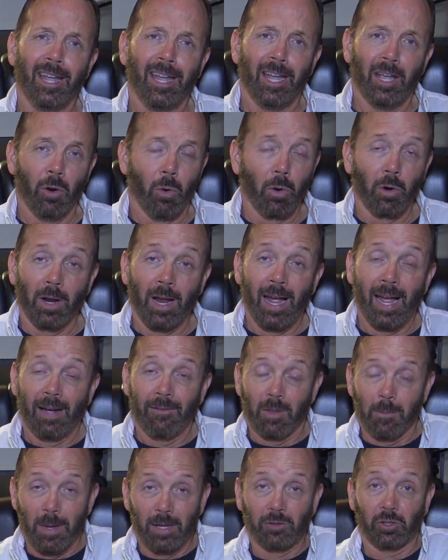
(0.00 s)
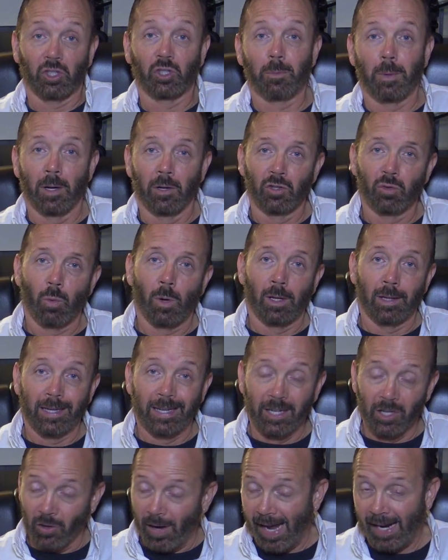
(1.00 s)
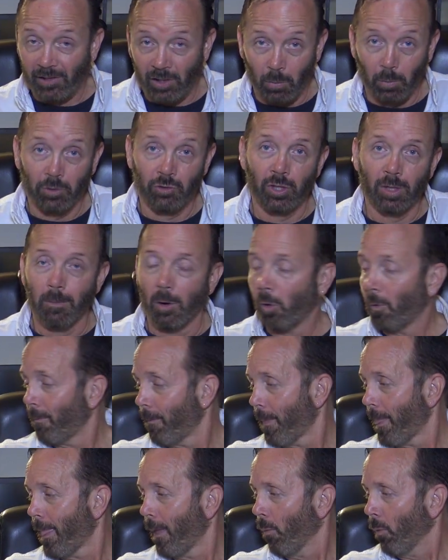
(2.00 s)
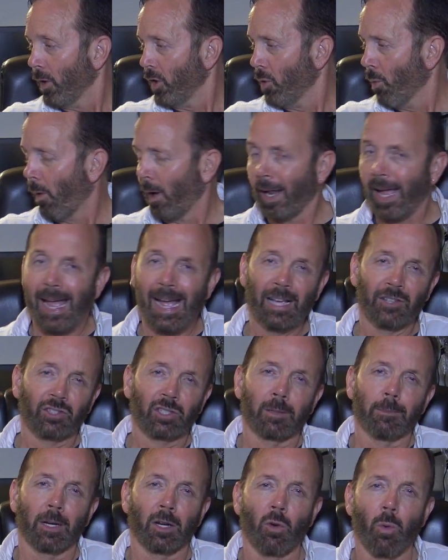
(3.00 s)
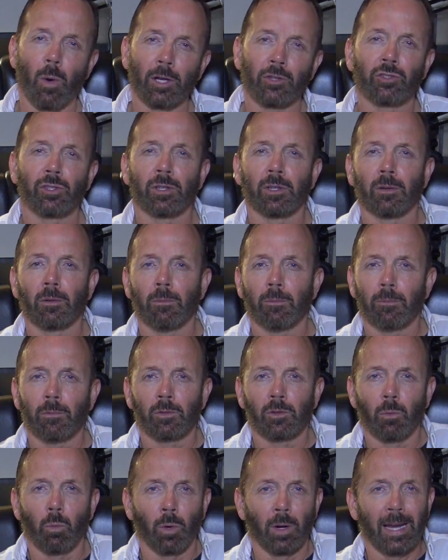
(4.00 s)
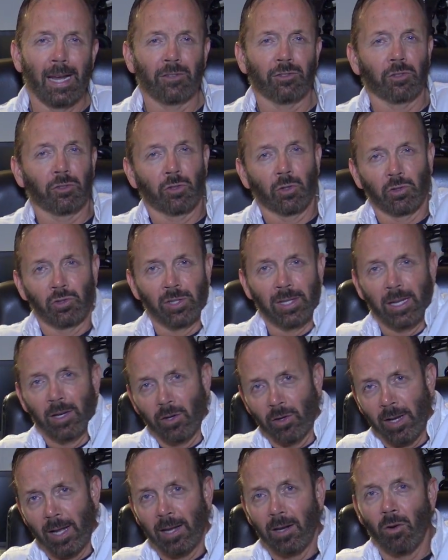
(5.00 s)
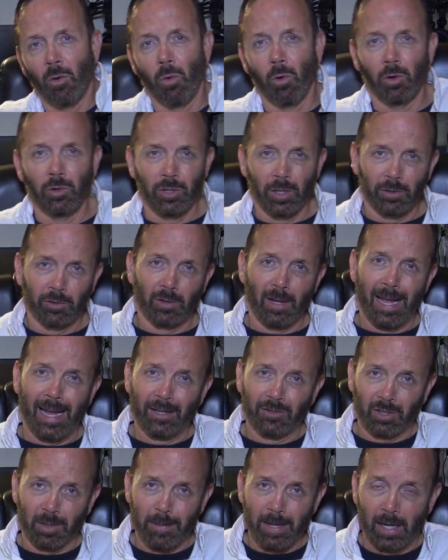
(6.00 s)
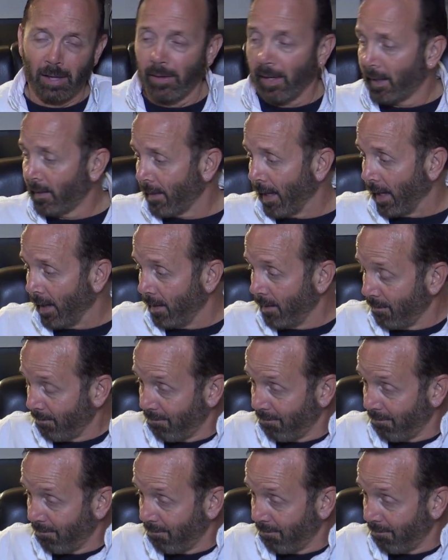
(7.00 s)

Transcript: In order to have the best experience while interacting with Jibo, when you want to ask him a question where he has to search the internet or just ask him anything that